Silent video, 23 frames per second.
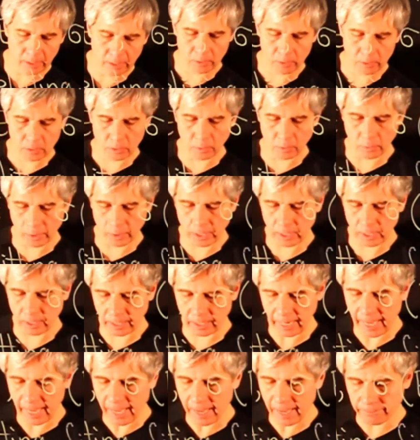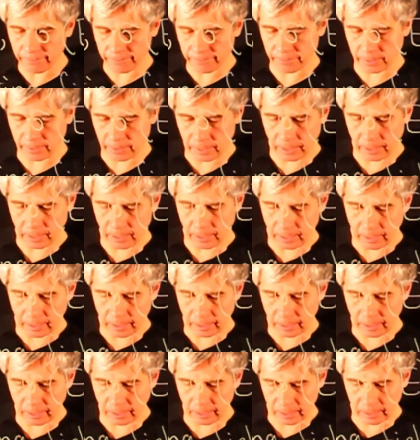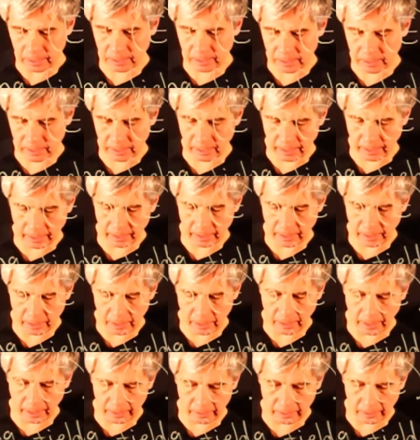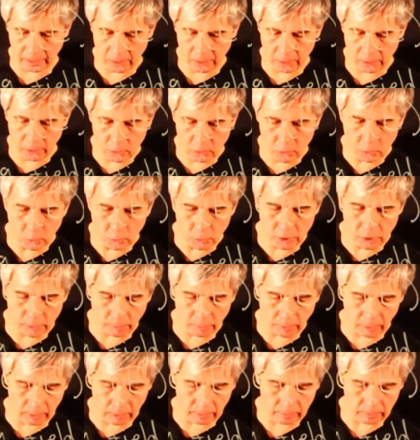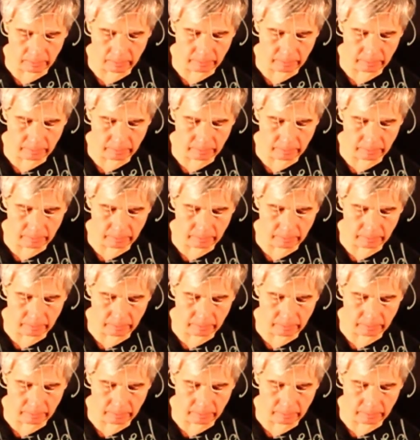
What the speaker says: So here F is an irreducible